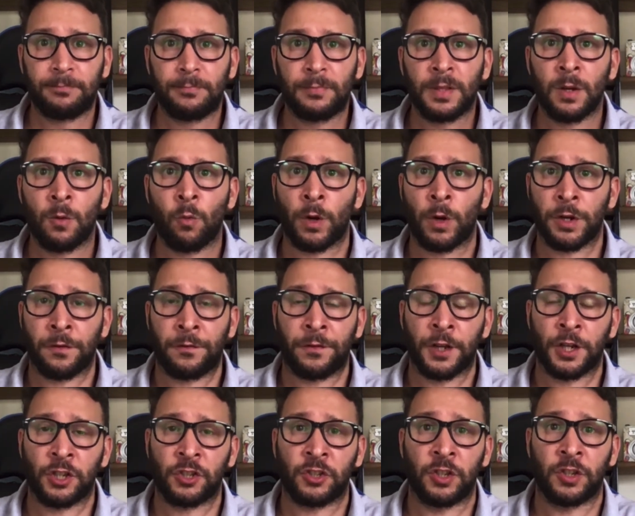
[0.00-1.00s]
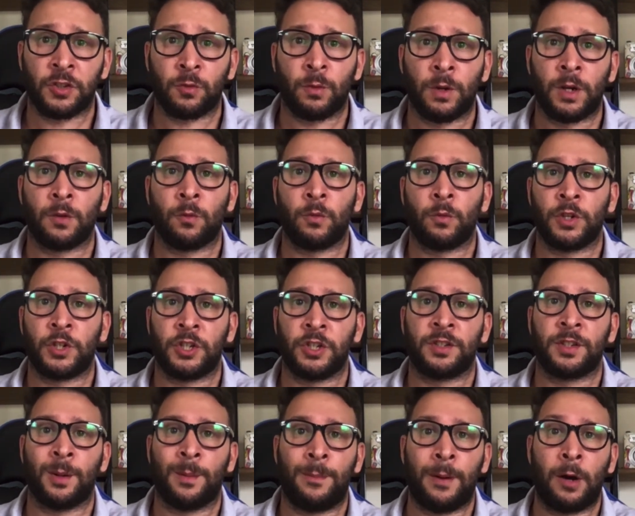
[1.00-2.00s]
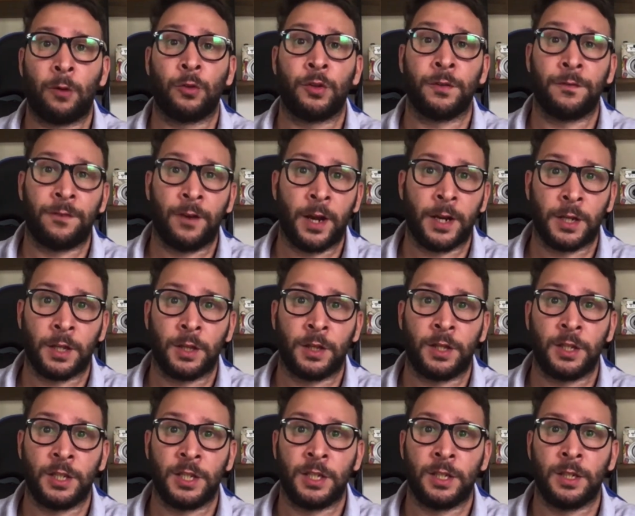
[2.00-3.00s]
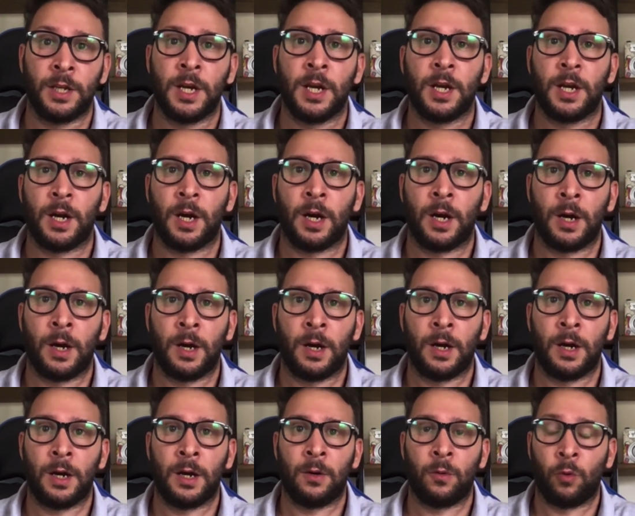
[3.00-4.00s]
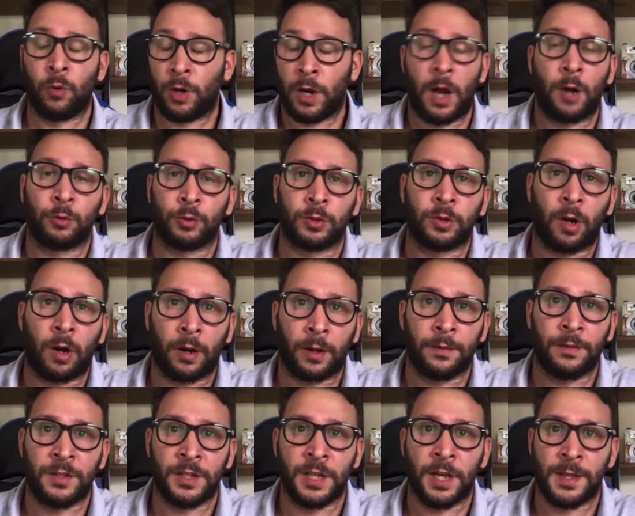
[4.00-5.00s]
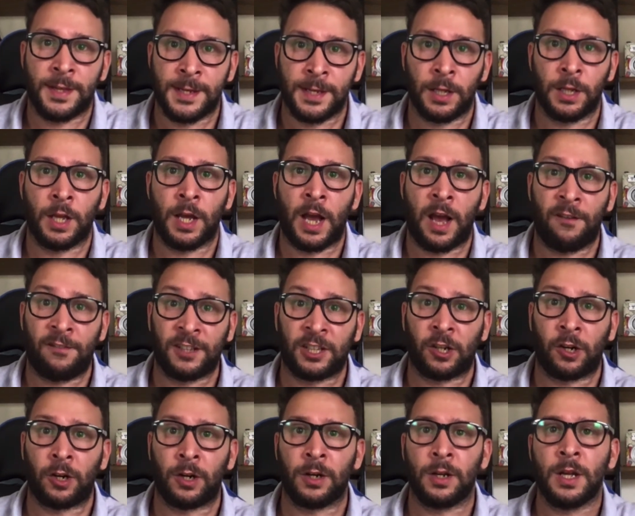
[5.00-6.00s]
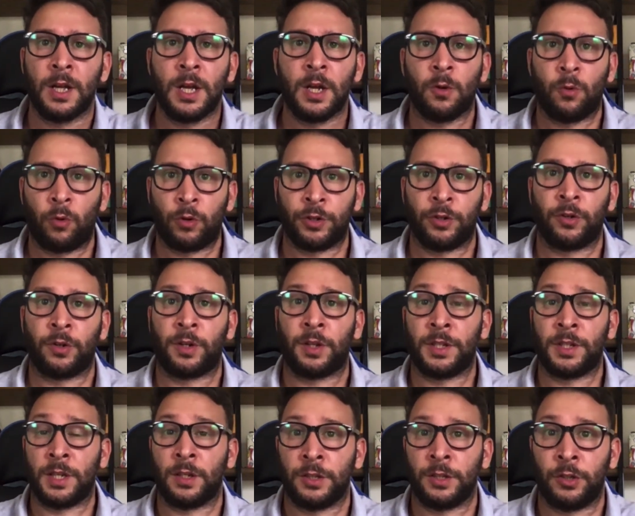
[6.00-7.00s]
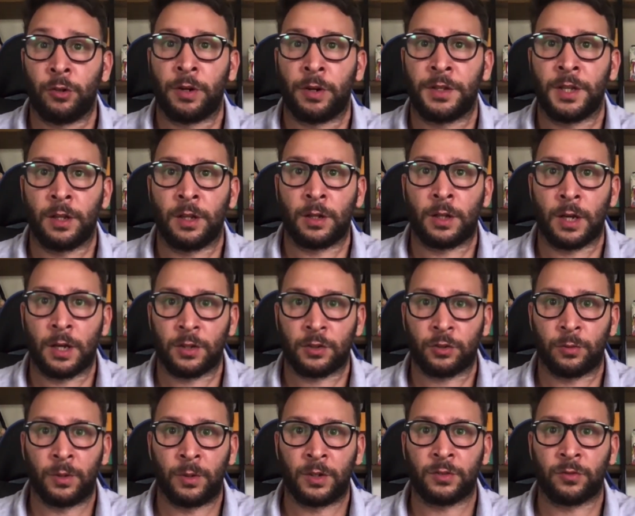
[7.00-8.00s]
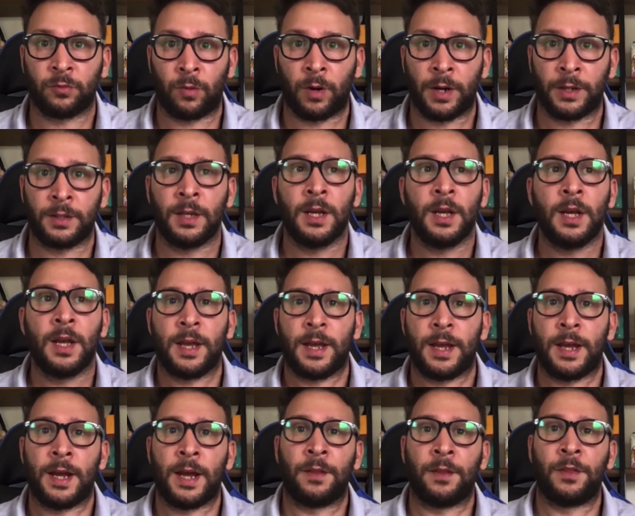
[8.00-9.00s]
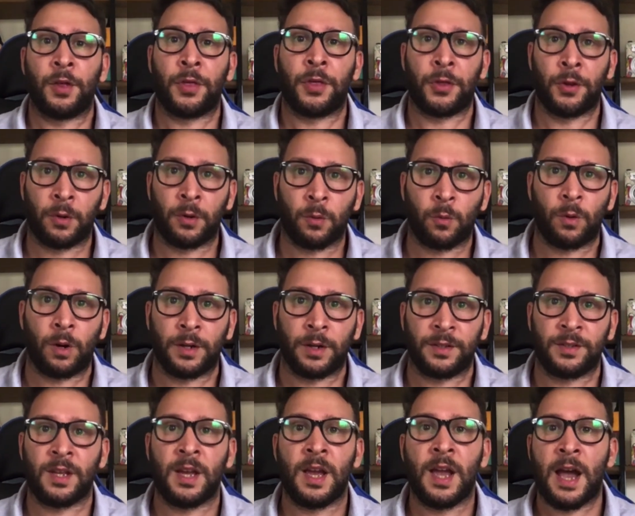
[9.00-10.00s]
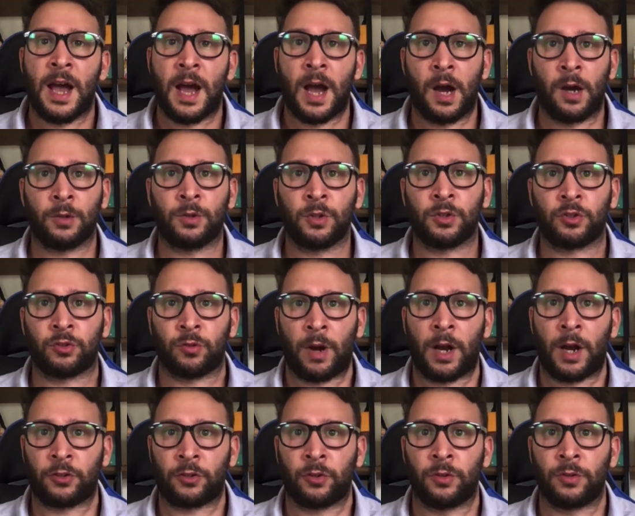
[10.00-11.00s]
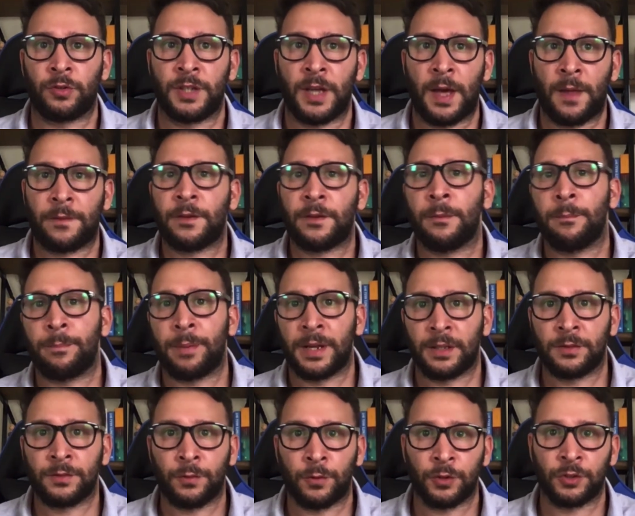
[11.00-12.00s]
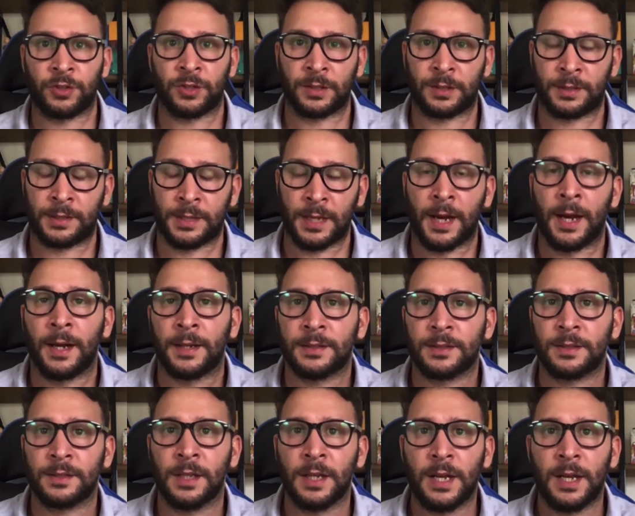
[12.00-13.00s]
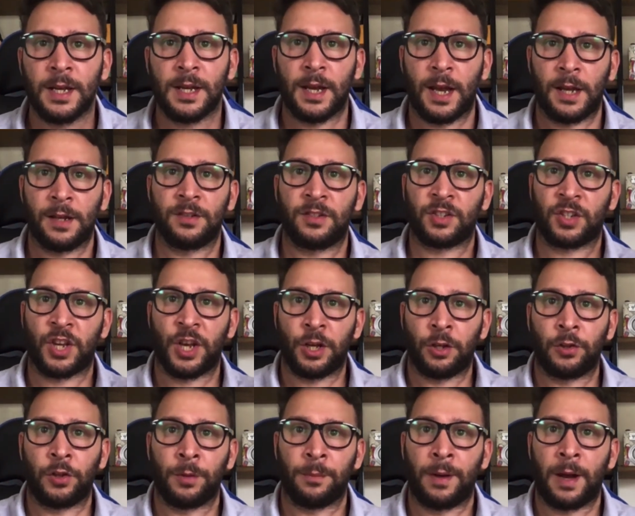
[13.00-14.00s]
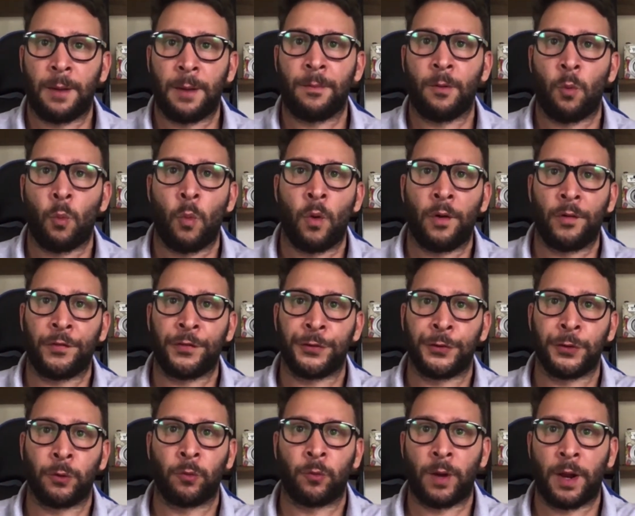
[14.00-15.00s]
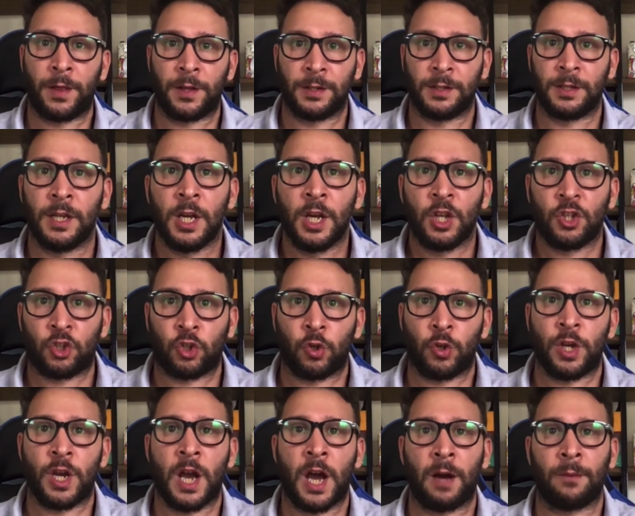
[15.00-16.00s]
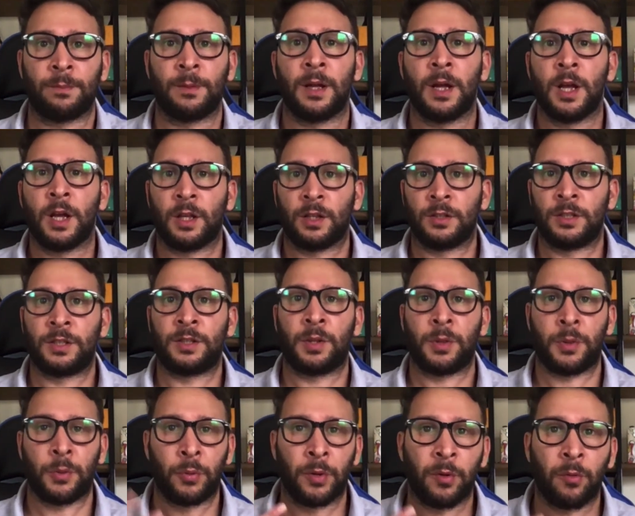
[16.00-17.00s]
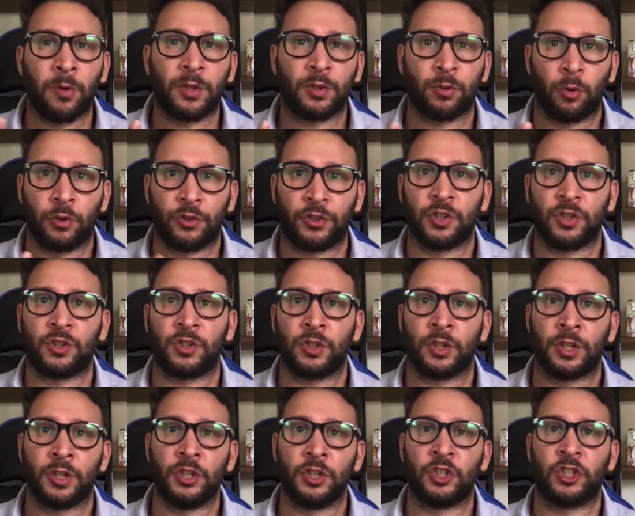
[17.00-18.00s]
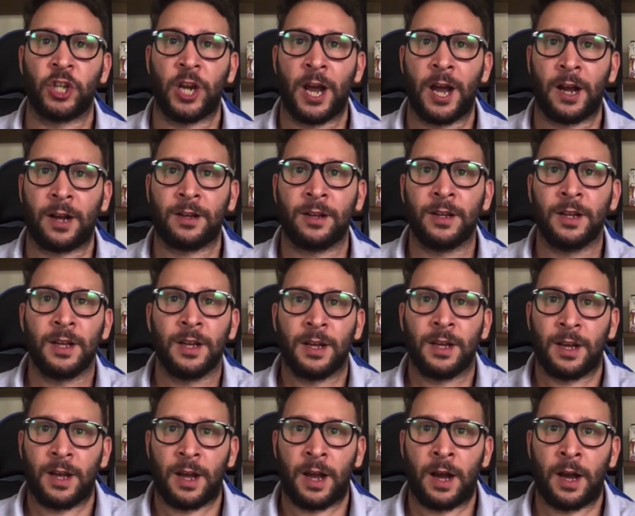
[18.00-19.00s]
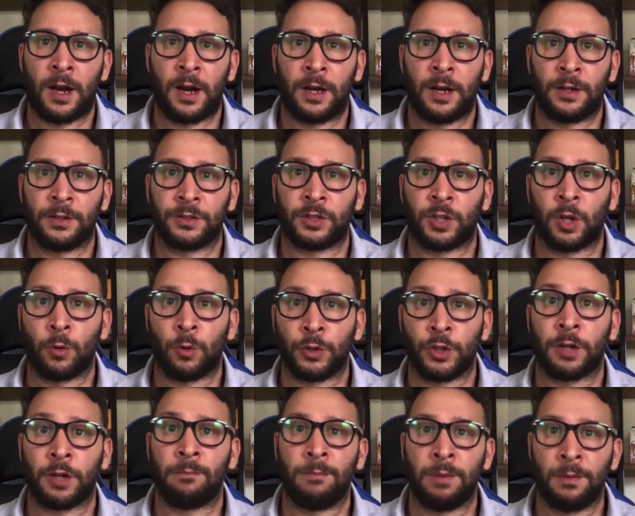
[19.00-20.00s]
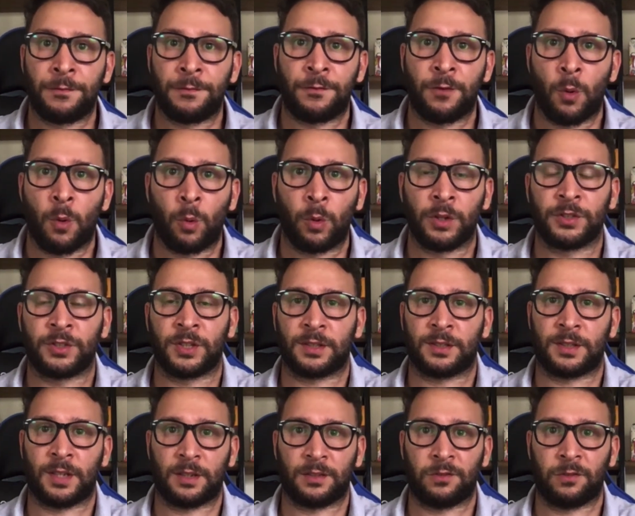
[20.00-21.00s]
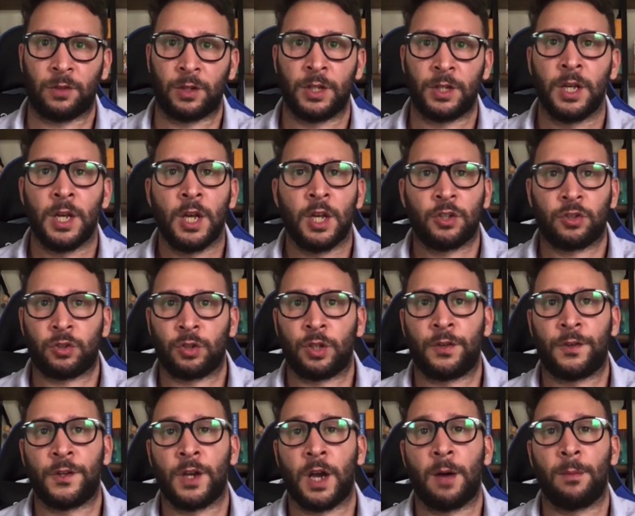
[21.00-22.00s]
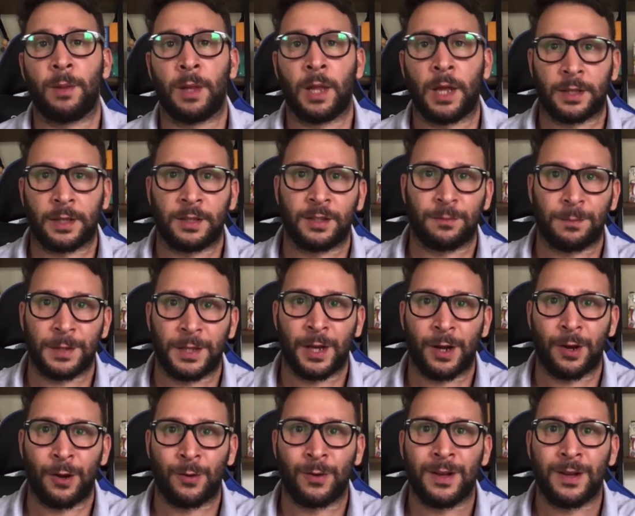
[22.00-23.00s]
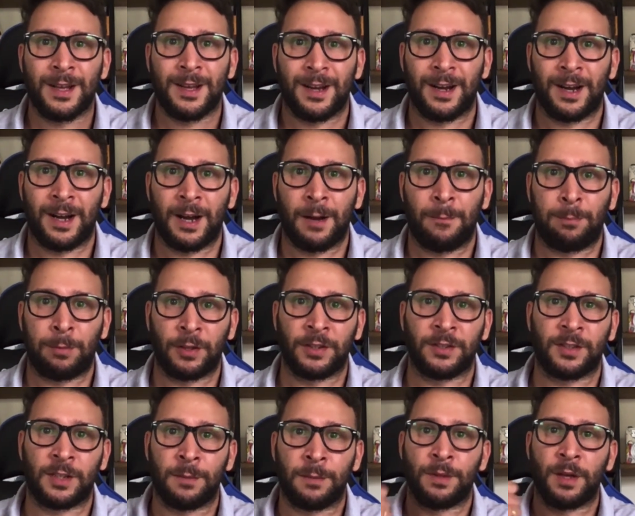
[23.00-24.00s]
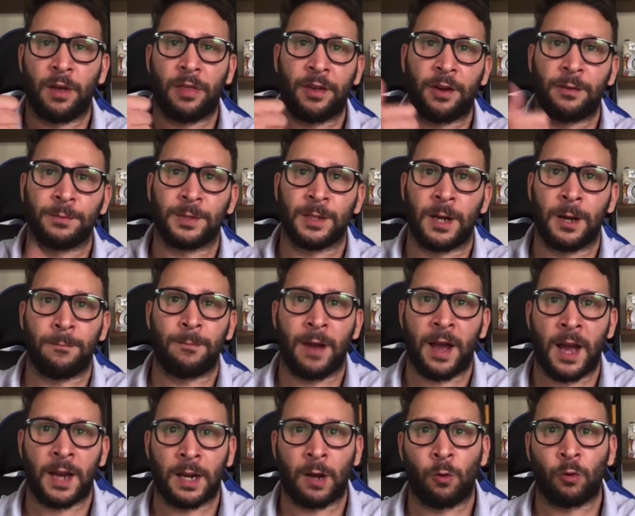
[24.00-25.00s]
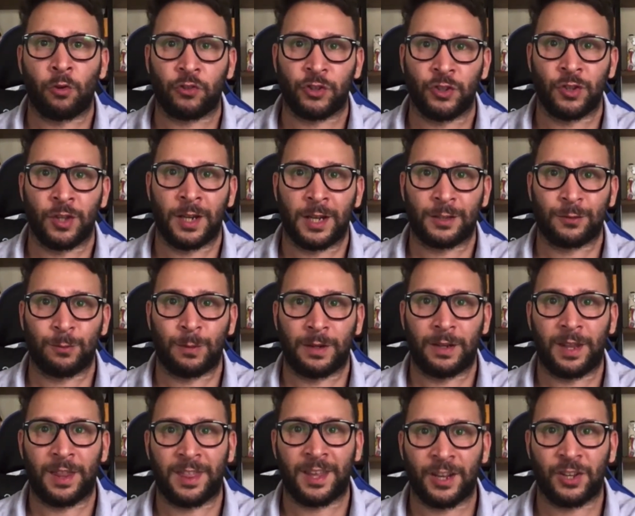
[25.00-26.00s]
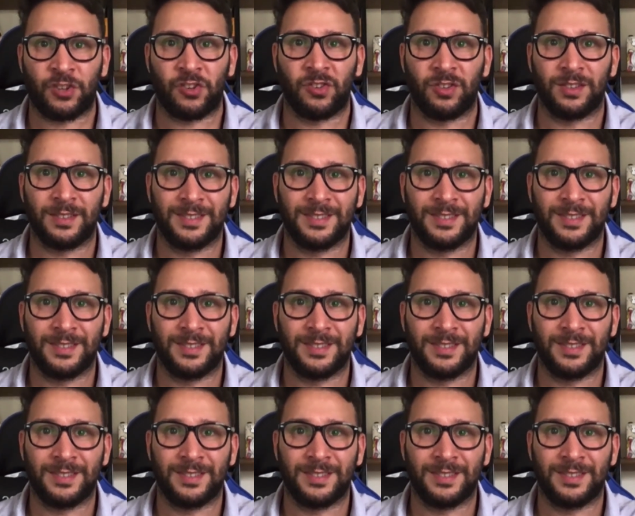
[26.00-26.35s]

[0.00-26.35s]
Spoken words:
when you finish this one, which is about defining the or how to target the ideal avatar or your ideal customers, right? And the third one is how to structure the ad campaigns for success and scale them up once you're ready. So you have these three resources you can check so you can move forward successfully. So if you have liked this video, please give me a thumbs up and I will see you in the next one. Thank you.